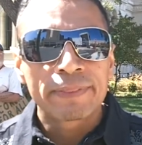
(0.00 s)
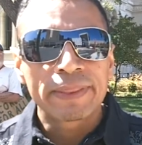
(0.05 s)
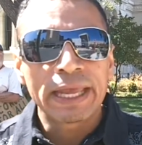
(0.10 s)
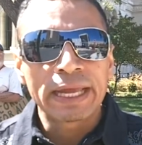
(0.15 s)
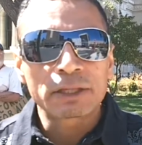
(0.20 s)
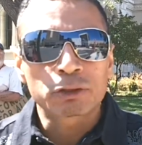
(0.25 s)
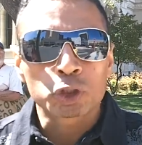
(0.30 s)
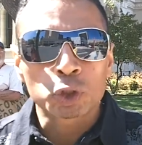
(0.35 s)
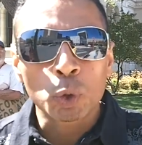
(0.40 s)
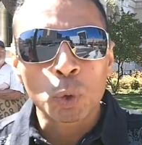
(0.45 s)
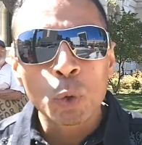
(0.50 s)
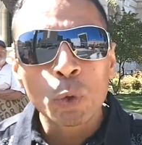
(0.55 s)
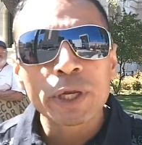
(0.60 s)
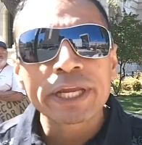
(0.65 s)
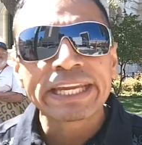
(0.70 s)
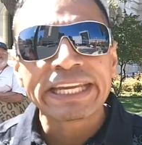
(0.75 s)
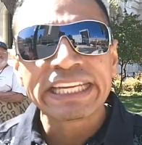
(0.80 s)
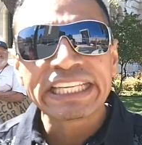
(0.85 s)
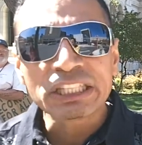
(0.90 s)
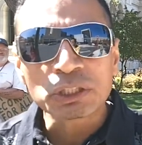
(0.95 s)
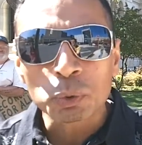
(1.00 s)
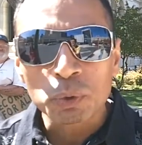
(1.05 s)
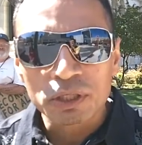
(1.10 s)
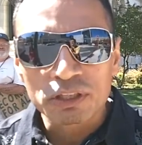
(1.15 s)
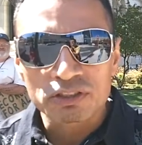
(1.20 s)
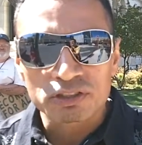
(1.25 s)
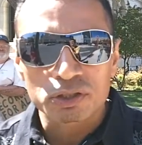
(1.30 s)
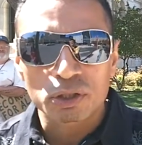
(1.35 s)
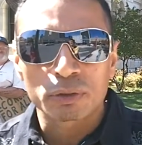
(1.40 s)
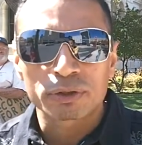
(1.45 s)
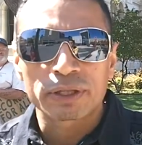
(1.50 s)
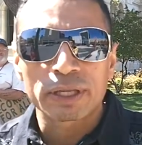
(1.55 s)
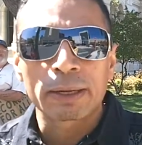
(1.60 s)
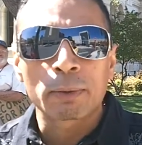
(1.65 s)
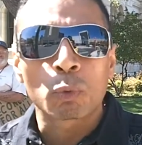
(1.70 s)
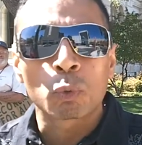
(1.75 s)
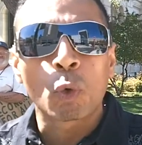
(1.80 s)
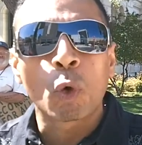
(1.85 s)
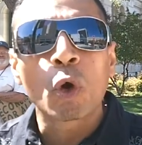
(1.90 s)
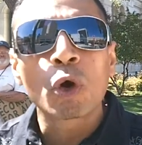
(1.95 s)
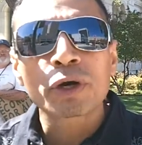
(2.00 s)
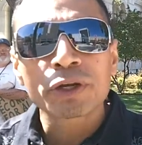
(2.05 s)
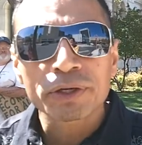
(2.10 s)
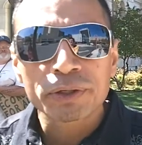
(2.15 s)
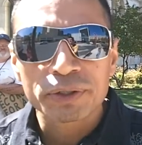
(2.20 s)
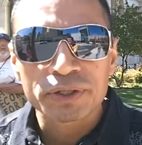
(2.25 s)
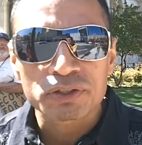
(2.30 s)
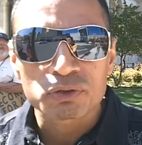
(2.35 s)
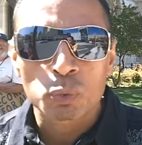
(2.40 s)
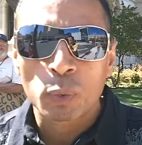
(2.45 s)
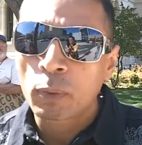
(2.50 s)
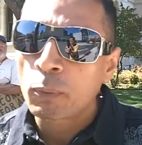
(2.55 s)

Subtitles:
the true interests of the workers,